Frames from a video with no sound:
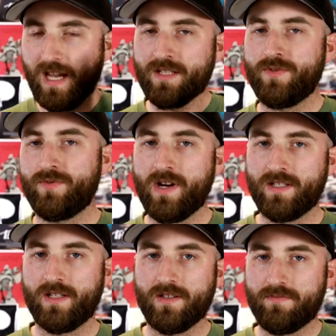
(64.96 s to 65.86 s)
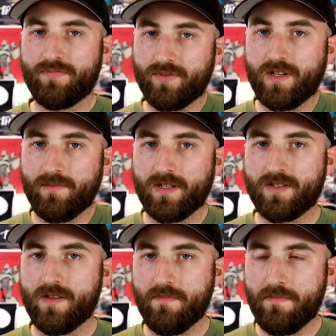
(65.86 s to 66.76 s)
Lazarus Rising is pretty
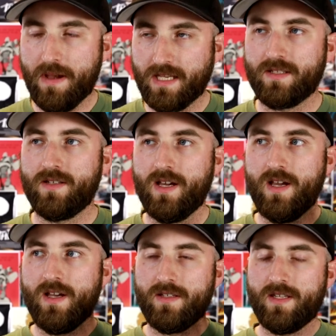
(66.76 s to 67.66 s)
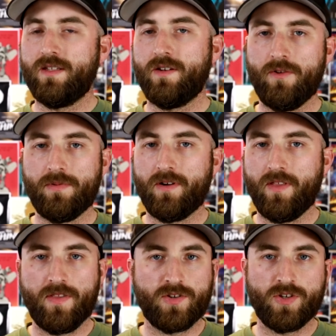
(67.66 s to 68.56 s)
much the best season opener
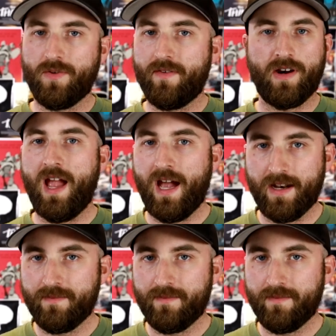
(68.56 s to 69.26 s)
that the show ever had.